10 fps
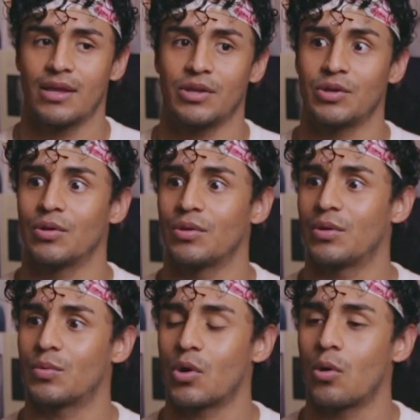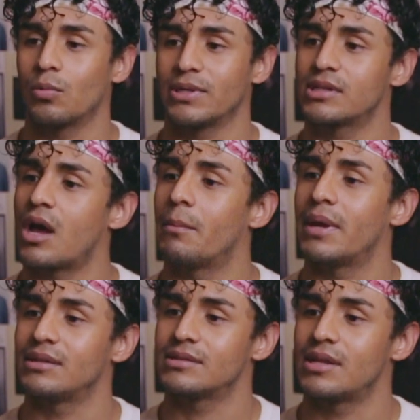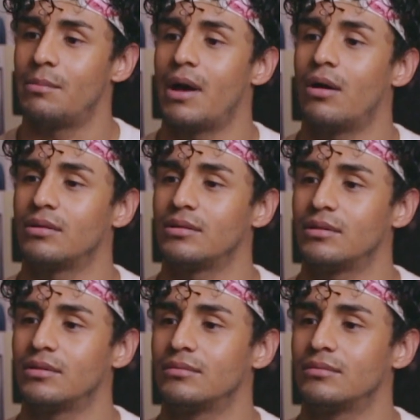there were always comments about